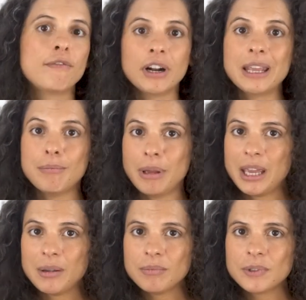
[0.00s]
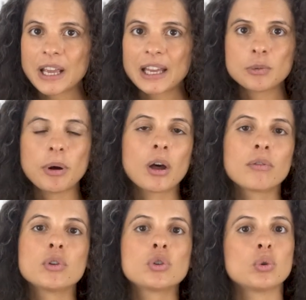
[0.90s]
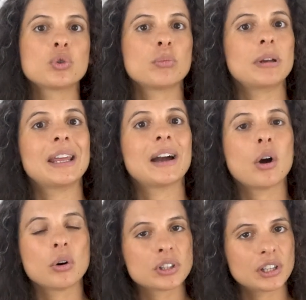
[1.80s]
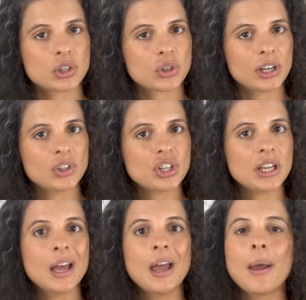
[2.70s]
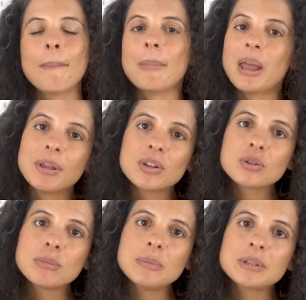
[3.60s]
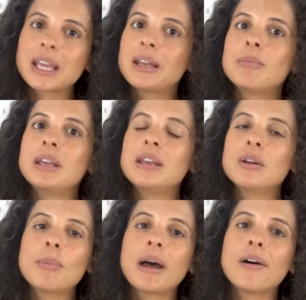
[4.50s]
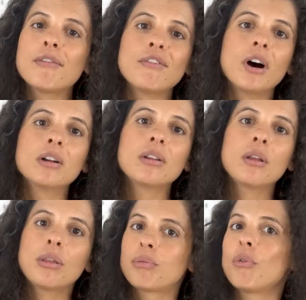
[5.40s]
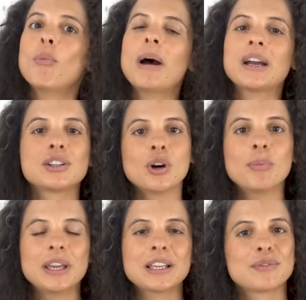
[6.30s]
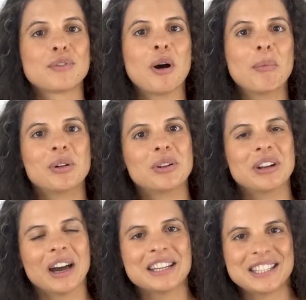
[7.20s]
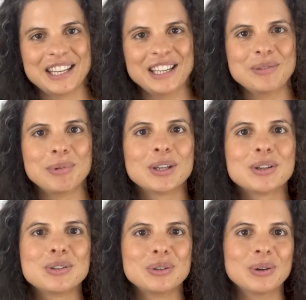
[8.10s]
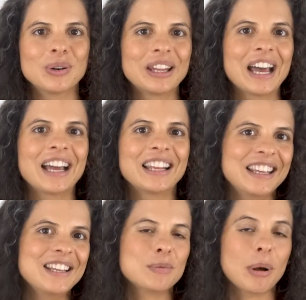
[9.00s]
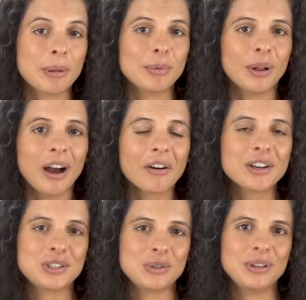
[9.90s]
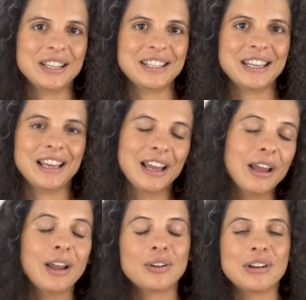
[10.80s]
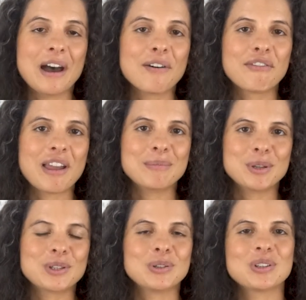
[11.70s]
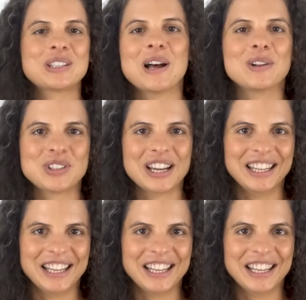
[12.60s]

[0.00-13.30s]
funny memes as part of your social media content strategy, maybe those memes can be about fun throwback topics from the 90s because you know that is what people are into this year, the now famous nostalgia